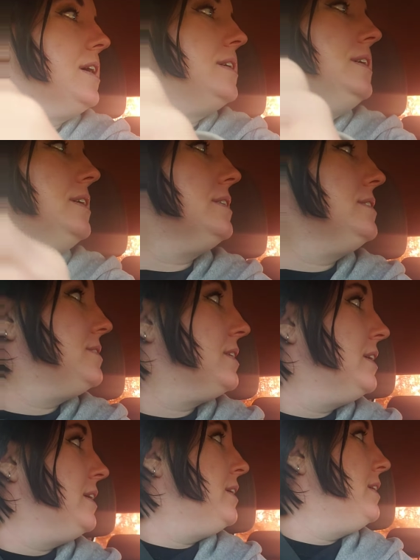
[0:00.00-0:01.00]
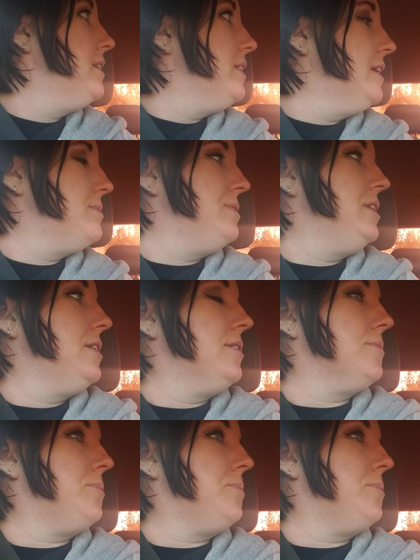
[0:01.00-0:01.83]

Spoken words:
ideas, let me know,